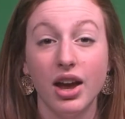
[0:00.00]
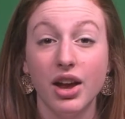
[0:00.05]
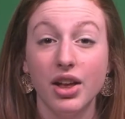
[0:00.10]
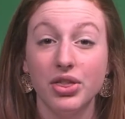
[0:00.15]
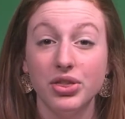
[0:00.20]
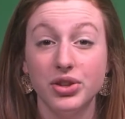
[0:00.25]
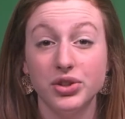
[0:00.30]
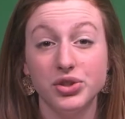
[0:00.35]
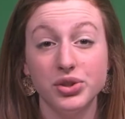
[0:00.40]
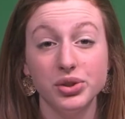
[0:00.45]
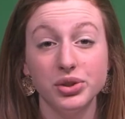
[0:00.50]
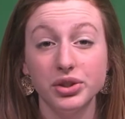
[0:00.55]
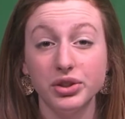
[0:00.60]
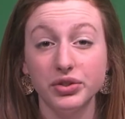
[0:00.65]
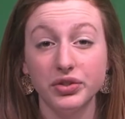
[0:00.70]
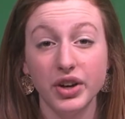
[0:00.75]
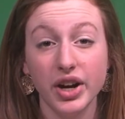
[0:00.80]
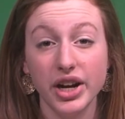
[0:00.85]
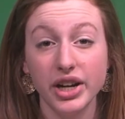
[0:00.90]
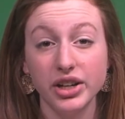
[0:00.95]
The Junior
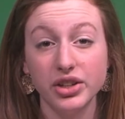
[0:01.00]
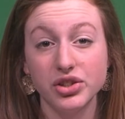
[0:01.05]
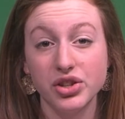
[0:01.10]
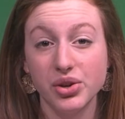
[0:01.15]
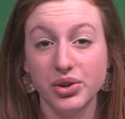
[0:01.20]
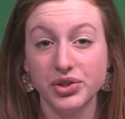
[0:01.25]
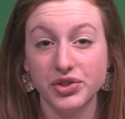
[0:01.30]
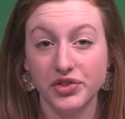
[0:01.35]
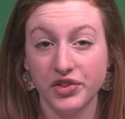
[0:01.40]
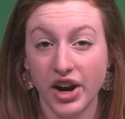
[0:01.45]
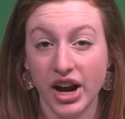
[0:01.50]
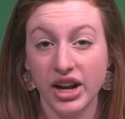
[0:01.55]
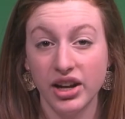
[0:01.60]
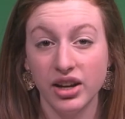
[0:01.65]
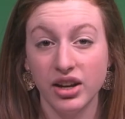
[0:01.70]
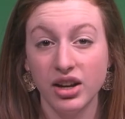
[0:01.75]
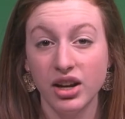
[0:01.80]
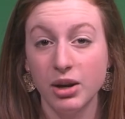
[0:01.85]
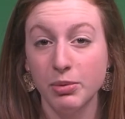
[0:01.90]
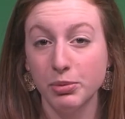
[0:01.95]
Variety Show is
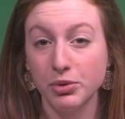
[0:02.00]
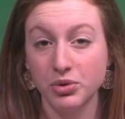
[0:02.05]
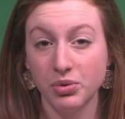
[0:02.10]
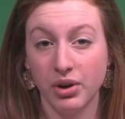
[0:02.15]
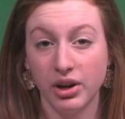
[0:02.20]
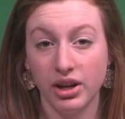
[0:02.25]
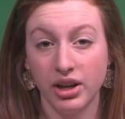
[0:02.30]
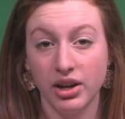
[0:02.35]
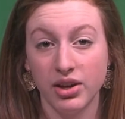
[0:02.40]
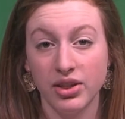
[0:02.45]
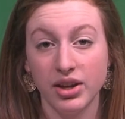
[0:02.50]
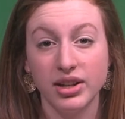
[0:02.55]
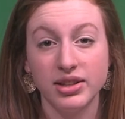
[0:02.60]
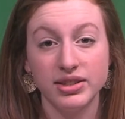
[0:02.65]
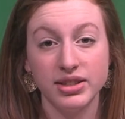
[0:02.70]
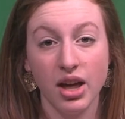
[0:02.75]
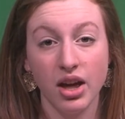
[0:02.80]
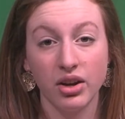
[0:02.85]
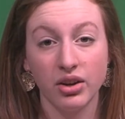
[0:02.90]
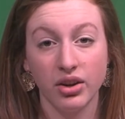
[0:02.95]
Friday, April 20th and
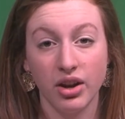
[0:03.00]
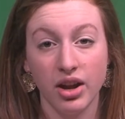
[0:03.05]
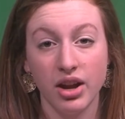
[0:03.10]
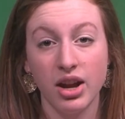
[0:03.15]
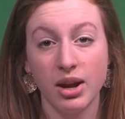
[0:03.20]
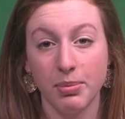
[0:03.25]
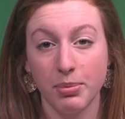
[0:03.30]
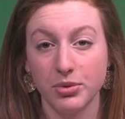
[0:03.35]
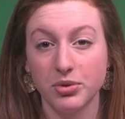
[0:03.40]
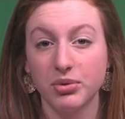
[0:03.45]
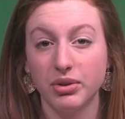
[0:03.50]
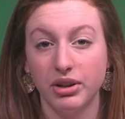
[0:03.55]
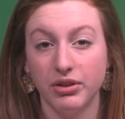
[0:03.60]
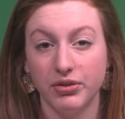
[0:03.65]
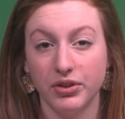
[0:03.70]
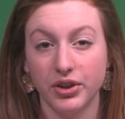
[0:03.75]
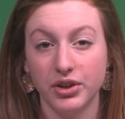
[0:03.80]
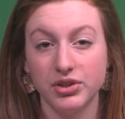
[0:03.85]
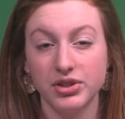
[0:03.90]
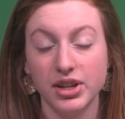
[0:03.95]
Saturday, April
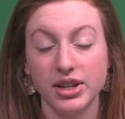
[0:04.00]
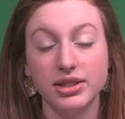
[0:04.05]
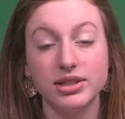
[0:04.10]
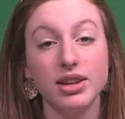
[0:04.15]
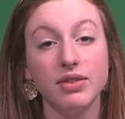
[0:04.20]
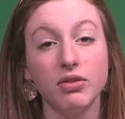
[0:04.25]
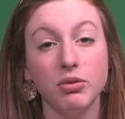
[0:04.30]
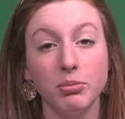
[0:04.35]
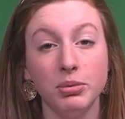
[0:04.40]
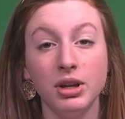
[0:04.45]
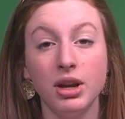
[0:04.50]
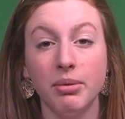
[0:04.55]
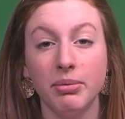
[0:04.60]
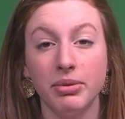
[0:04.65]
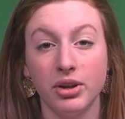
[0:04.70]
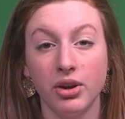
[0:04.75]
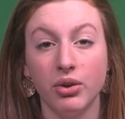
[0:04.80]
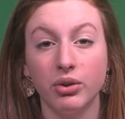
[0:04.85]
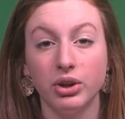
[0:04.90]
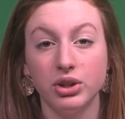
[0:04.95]
21st at 7 p.m. in the
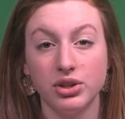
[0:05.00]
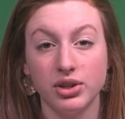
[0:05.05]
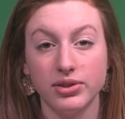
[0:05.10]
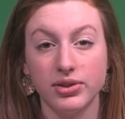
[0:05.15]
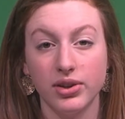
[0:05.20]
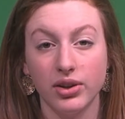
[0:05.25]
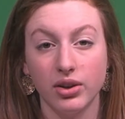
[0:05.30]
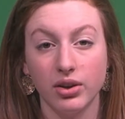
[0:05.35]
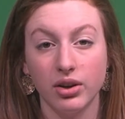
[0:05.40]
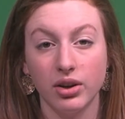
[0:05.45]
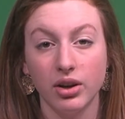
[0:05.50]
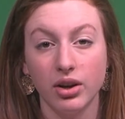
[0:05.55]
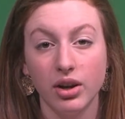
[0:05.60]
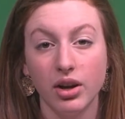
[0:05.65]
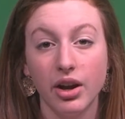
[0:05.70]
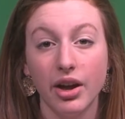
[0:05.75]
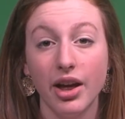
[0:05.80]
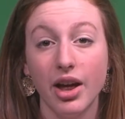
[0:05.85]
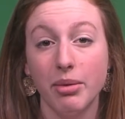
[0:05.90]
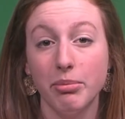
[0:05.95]
OHS Theater.
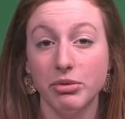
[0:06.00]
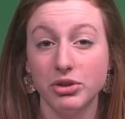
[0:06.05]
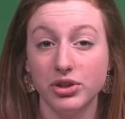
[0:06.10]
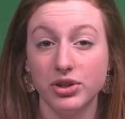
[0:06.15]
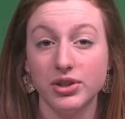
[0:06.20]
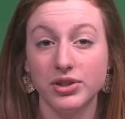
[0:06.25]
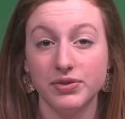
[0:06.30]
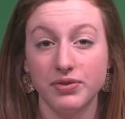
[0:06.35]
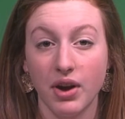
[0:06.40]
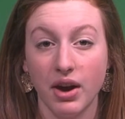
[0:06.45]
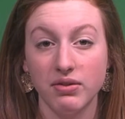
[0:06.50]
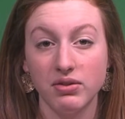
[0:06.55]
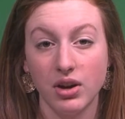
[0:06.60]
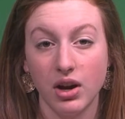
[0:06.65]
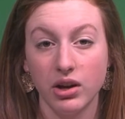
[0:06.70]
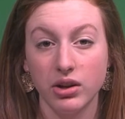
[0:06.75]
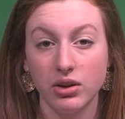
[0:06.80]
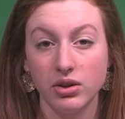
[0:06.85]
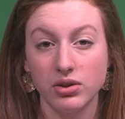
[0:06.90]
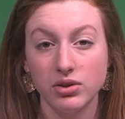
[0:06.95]
Admission is
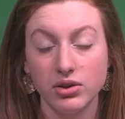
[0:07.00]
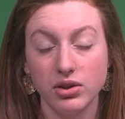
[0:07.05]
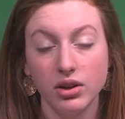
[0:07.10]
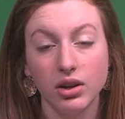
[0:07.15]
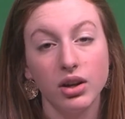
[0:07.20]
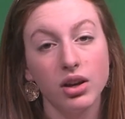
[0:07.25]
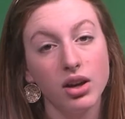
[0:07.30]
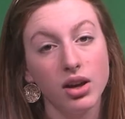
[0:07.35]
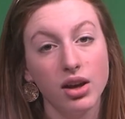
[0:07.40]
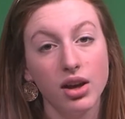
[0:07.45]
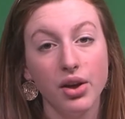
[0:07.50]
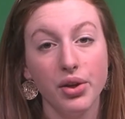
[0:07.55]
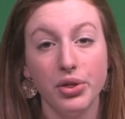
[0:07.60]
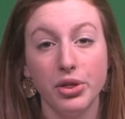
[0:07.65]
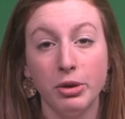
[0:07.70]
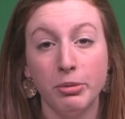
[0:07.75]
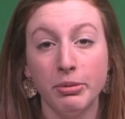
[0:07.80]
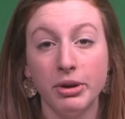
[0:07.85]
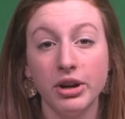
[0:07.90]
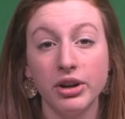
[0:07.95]
$5. The
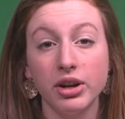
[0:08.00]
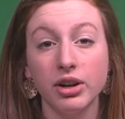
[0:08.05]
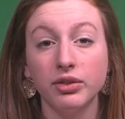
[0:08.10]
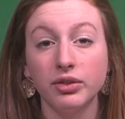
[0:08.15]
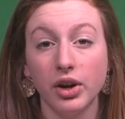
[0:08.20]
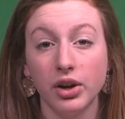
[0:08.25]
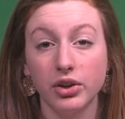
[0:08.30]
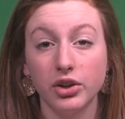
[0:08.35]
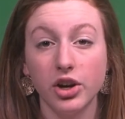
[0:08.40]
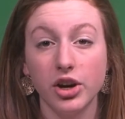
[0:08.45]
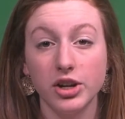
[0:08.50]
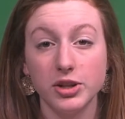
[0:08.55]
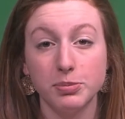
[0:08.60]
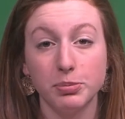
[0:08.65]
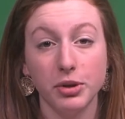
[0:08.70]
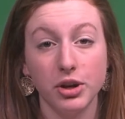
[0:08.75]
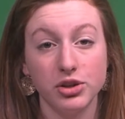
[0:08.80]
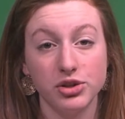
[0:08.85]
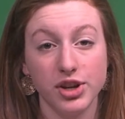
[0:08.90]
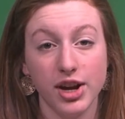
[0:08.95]
American Red Cross
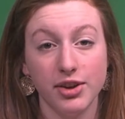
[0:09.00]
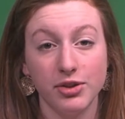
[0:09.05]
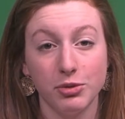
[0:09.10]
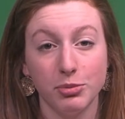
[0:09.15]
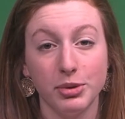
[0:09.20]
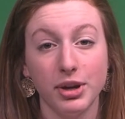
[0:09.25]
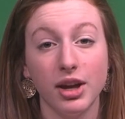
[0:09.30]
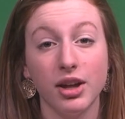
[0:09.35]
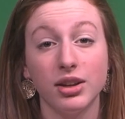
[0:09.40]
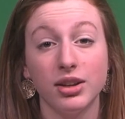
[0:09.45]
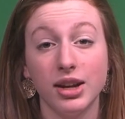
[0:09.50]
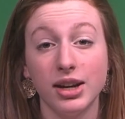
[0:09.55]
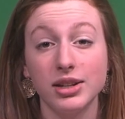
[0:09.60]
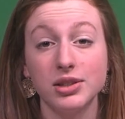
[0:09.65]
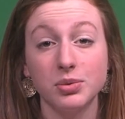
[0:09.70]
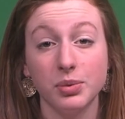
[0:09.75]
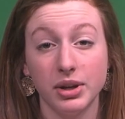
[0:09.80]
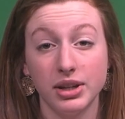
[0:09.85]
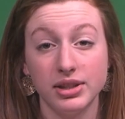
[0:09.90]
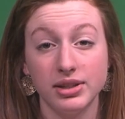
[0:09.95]
Blood Drive will be held next
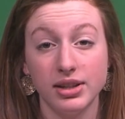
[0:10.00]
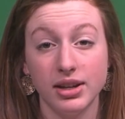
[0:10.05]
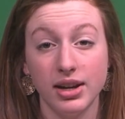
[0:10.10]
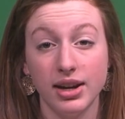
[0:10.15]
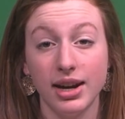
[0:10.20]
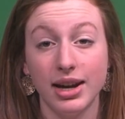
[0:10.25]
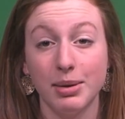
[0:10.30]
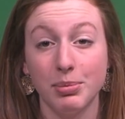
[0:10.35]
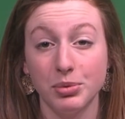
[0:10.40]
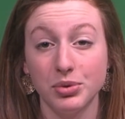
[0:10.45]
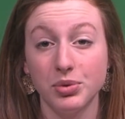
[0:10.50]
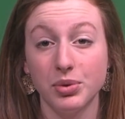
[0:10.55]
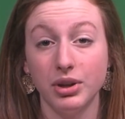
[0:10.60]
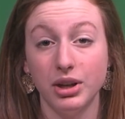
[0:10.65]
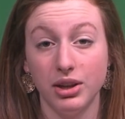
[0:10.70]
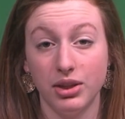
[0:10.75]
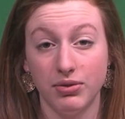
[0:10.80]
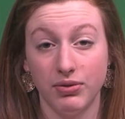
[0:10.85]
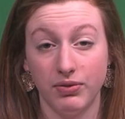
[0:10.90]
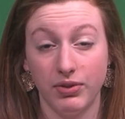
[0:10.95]
Wednesday, April
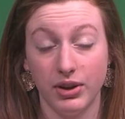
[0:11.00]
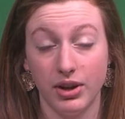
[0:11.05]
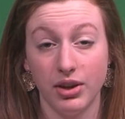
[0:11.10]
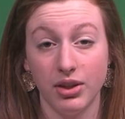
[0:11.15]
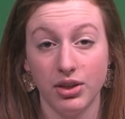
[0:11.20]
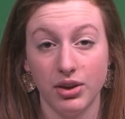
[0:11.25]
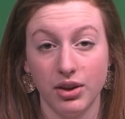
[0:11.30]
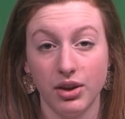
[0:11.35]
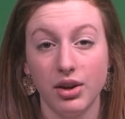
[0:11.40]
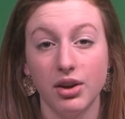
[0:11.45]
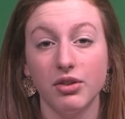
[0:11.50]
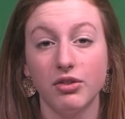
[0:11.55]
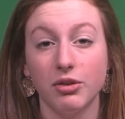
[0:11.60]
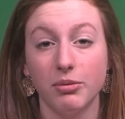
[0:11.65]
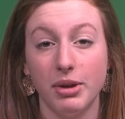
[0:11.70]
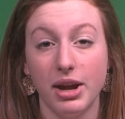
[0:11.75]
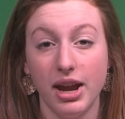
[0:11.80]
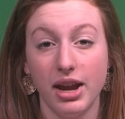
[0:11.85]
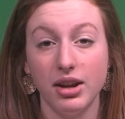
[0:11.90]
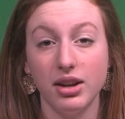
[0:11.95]
25th from
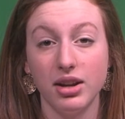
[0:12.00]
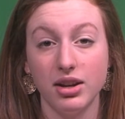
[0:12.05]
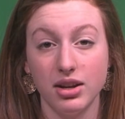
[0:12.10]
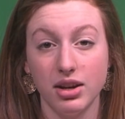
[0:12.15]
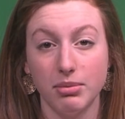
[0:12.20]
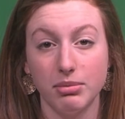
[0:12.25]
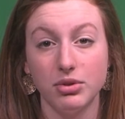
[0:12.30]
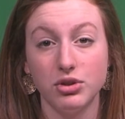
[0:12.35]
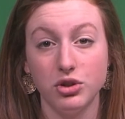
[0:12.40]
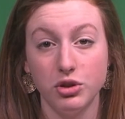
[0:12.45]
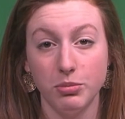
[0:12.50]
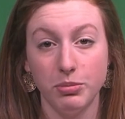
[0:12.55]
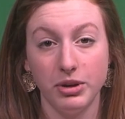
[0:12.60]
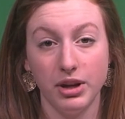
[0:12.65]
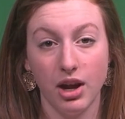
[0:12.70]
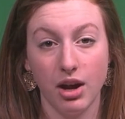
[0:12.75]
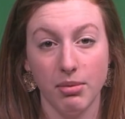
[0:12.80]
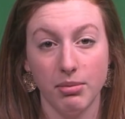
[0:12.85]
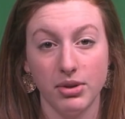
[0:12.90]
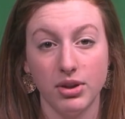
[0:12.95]
8 a.m. to 2
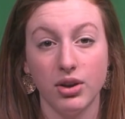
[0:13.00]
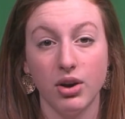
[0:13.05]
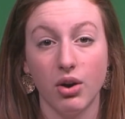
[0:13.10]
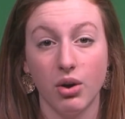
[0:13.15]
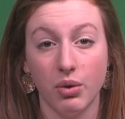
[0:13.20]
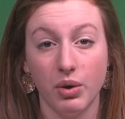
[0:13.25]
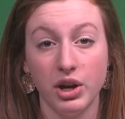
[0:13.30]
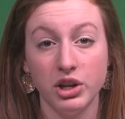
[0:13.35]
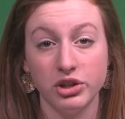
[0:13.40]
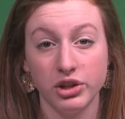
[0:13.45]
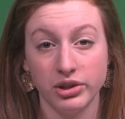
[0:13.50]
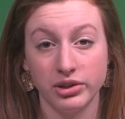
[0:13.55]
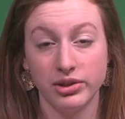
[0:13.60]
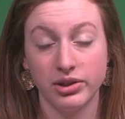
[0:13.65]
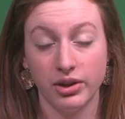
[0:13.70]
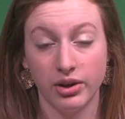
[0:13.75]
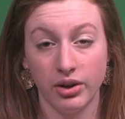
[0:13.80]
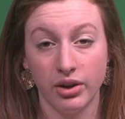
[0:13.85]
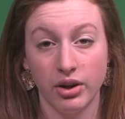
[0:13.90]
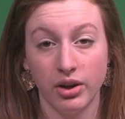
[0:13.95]
p.m. in the OHS
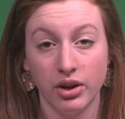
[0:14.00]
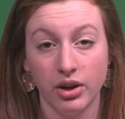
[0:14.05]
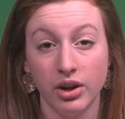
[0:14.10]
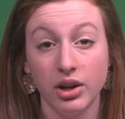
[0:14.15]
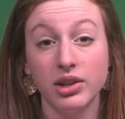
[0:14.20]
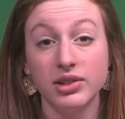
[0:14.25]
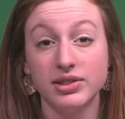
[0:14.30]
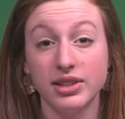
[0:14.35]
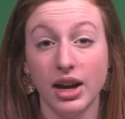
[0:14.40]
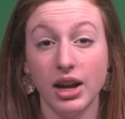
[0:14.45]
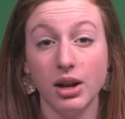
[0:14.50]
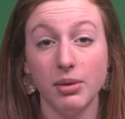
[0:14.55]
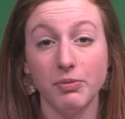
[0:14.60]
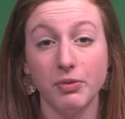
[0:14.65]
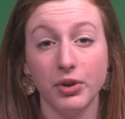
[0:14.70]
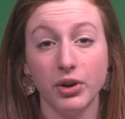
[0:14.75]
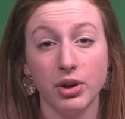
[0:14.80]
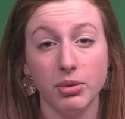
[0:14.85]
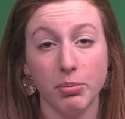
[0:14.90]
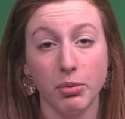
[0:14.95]
Theater. Sign up for
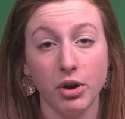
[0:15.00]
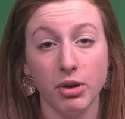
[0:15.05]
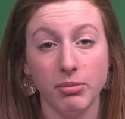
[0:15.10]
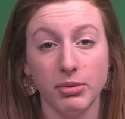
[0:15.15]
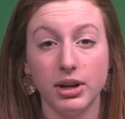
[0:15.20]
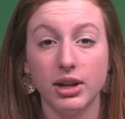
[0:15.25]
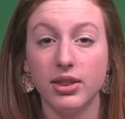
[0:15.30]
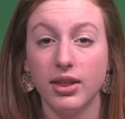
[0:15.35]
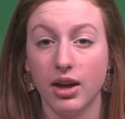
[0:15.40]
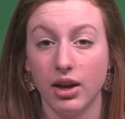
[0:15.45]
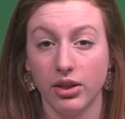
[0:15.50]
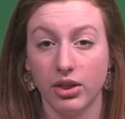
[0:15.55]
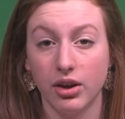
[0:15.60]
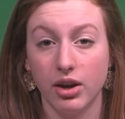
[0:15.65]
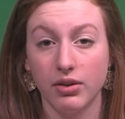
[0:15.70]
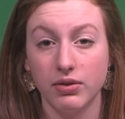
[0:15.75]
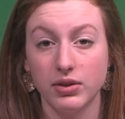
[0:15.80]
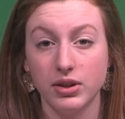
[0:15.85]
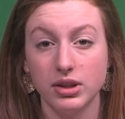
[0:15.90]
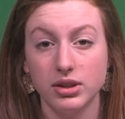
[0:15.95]
an appointment in the health
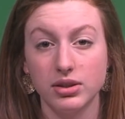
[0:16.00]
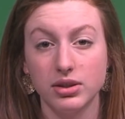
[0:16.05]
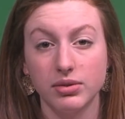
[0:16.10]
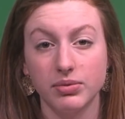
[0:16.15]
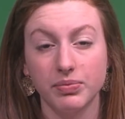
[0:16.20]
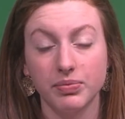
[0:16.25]
office.